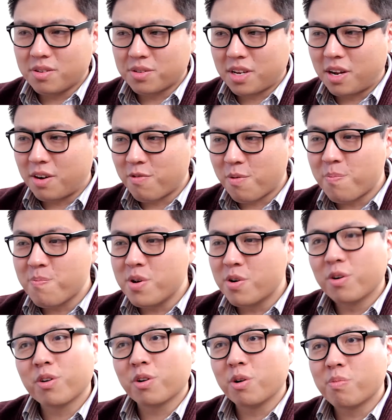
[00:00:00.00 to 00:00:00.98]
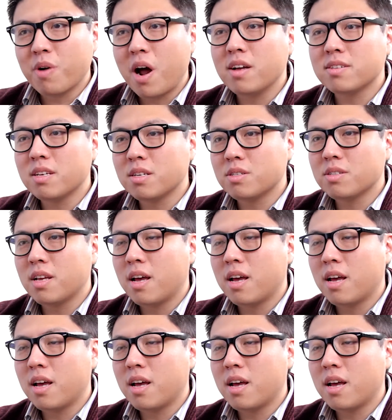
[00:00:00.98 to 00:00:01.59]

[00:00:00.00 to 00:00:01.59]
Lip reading: kind of a miracle process